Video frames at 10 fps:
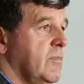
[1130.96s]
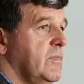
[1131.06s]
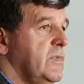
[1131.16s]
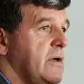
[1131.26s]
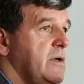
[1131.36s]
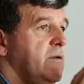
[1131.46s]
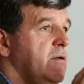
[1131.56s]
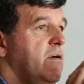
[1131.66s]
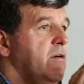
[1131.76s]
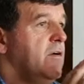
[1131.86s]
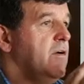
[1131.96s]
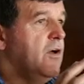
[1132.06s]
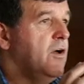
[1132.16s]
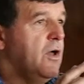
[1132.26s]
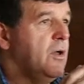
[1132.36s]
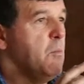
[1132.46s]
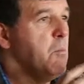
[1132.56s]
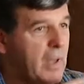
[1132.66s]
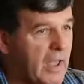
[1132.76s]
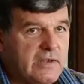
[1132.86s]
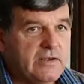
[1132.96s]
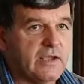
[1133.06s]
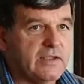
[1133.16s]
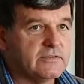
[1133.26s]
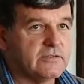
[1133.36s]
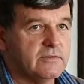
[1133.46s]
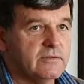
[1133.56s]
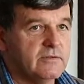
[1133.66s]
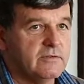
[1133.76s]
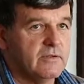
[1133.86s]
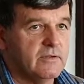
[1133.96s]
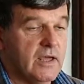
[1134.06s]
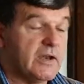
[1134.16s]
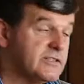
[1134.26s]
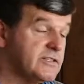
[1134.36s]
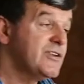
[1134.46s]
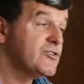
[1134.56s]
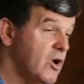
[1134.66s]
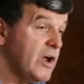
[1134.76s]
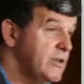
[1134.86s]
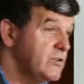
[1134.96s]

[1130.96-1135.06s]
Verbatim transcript: the mandate, and I say trying